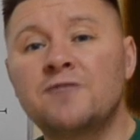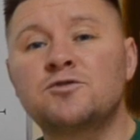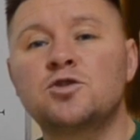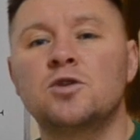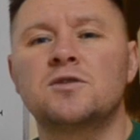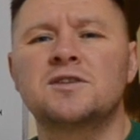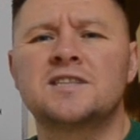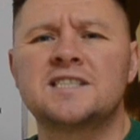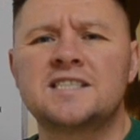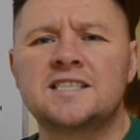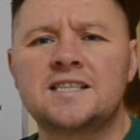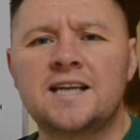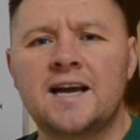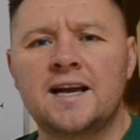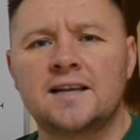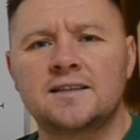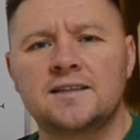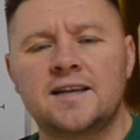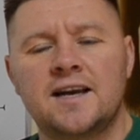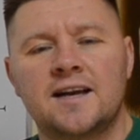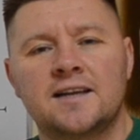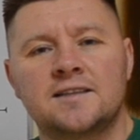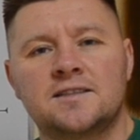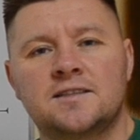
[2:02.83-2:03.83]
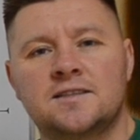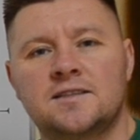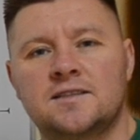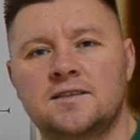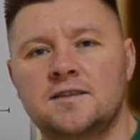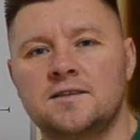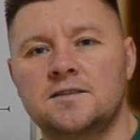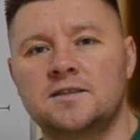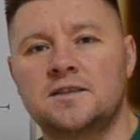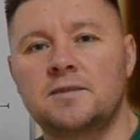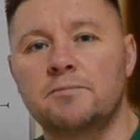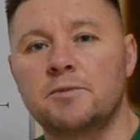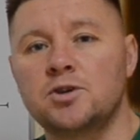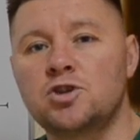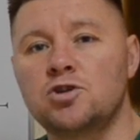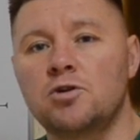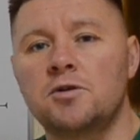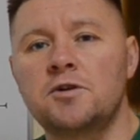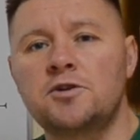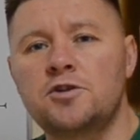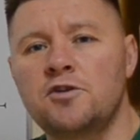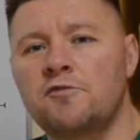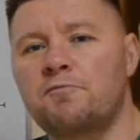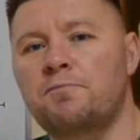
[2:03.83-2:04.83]
have to understand that the
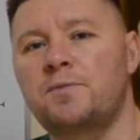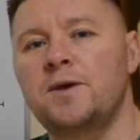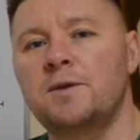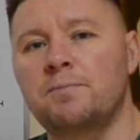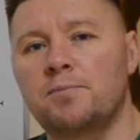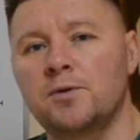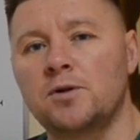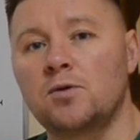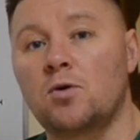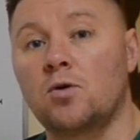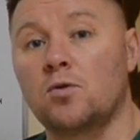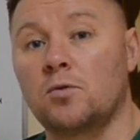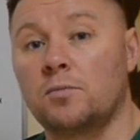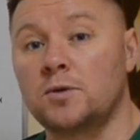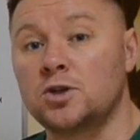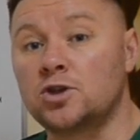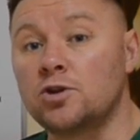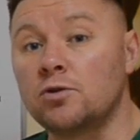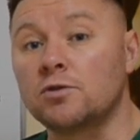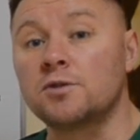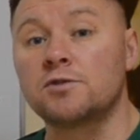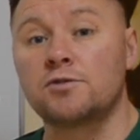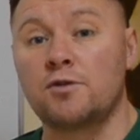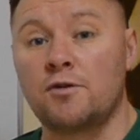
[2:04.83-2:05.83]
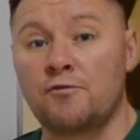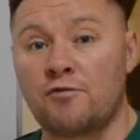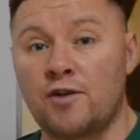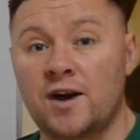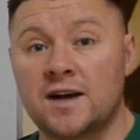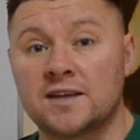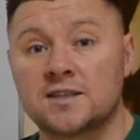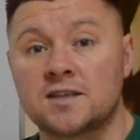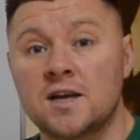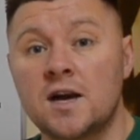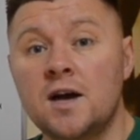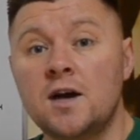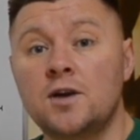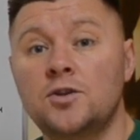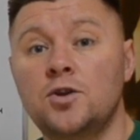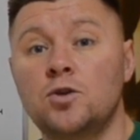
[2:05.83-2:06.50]
majority of people, or majority of us,